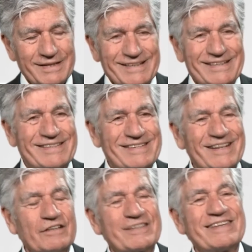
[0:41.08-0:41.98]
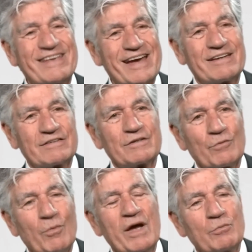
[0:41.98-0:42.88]
It's not yet
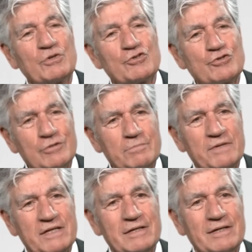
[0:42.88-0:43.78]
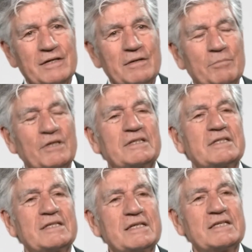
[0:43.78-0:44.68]
where we should be, but
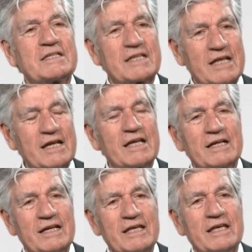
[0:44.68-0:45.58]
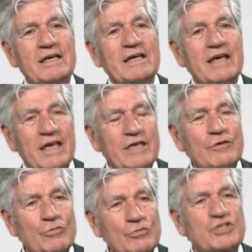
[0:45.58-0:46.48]
it is clearly a
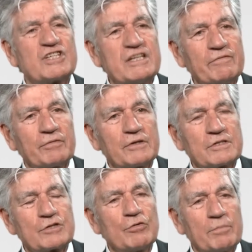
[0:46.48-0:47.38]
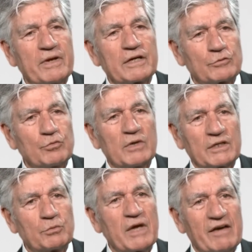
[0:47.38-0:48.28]
huge difference compared to
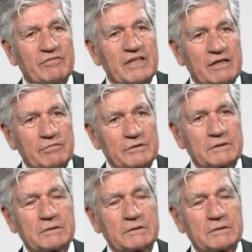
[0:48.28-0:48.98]
what we have delivered.